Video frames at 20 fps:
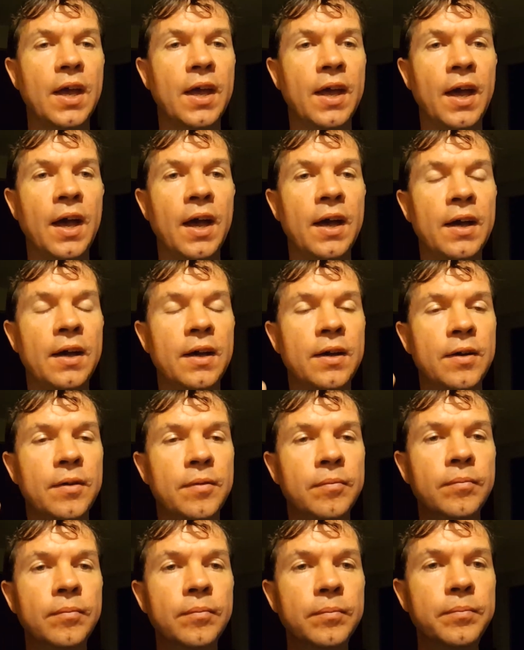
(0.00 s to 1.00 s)

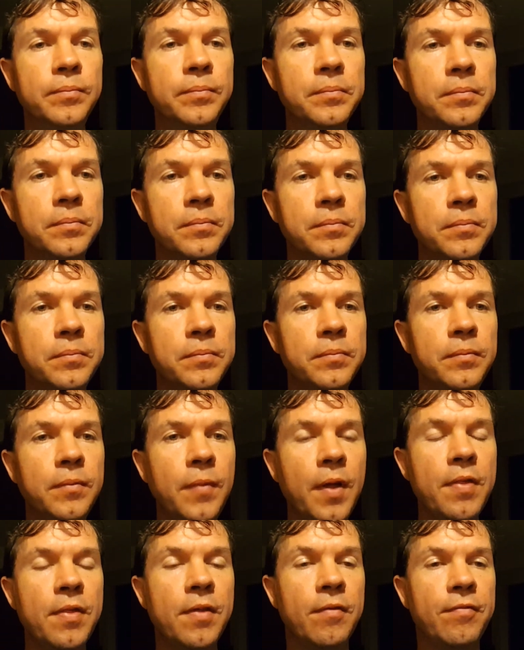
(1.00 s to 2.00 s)

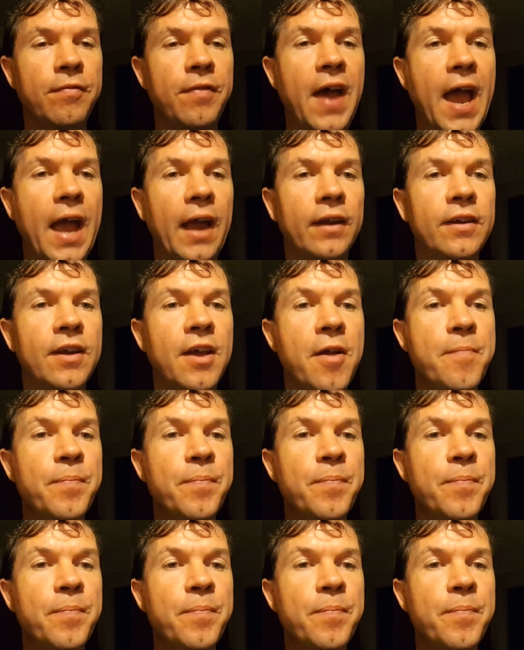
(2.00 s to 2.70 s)
the fact